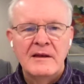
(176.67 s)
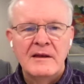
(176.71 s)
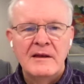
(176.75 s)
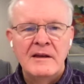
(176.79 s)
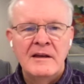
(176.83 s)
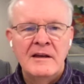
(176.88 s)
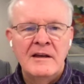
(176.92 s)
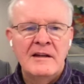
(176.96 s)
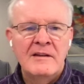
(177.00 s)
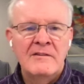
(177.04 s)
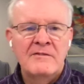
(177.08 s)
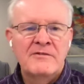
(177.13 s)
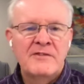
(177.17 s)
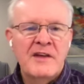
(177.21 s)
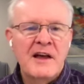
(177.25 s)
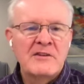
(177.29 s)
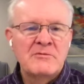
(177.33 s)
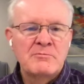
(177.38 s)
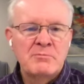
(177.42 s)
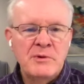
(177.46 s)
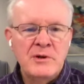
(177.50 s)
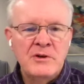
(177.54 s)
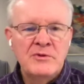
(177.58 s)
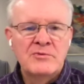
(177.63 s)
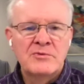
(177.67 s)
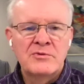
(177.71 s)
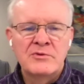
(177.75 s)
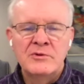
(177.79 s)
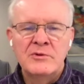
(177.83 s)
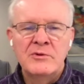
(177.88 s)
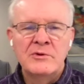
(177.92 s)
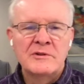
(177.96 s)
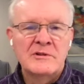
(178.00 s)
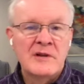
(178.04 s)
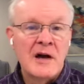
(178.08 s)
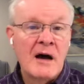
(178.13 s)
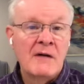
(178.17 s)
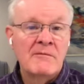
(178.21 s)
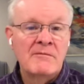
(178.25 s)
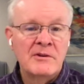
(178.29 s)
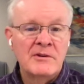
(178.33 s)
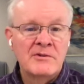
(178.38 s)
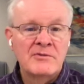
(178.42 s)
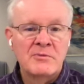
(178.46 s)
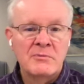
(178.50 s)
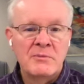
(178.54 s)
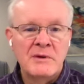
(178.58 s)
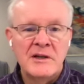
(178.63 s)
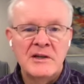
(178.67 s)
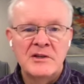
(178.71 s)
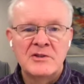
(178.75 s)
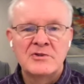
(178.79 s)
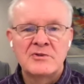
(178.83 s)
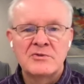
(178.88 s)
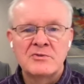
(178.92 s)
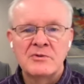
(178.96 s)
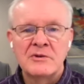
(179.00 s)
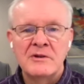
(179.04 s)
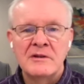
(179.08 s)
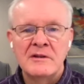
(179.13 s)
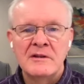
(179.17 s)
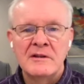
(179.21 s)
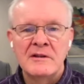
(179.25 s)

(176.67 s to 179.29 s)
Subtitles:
If that be true, it's obvious from history